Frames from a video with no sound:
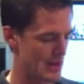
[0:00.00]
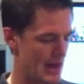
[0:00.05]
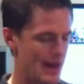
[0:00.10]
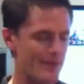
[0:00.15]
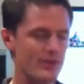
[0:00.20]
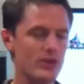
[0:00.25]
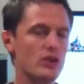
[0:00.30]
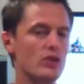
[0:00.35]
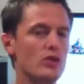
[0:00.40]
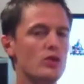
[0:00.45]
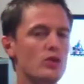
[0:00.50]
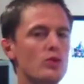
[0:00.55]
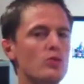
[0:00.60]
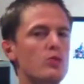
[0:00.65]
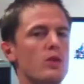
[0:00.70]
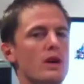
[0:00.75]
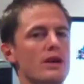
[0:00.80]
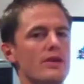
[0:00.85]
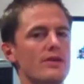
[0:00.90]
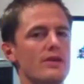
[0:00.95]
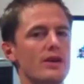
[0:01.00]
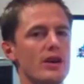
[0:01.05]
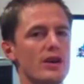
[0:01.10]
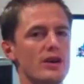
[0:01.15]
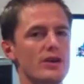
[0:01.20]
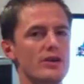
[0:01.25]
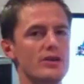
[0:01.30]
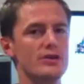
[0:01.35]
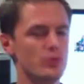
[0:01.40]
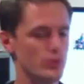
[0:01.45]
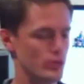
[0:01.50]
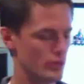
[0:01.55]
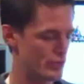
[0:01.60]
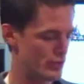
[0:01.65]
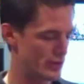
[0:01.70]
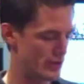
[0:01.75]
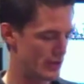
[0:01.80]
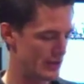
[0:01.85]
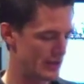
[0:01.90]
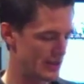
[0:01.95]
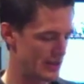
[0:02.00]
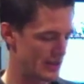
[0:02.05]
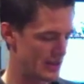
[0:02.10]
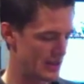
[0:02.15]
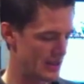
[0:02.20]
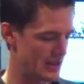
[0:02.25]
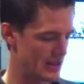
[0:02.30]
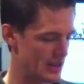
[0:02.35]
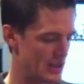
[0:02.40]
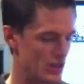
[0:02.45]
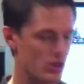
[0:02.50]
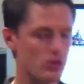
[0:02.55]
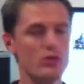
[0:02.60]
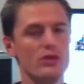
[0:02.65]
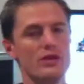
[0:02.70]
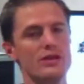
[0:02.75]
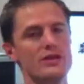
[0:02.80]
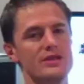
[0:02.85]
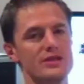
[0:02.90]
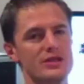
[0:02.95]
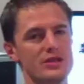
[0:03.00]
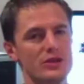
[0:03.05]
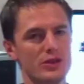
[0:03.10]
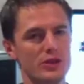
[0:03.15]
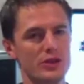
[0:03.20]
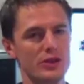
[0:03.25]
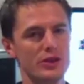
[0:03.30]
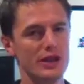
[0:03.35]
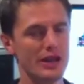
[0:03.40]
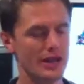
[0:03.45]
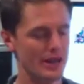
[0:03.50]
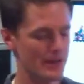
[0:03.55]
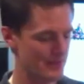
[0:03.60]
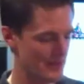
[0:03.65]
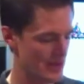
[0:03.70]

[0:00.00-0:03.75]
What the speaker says: having a good one of those will really increase your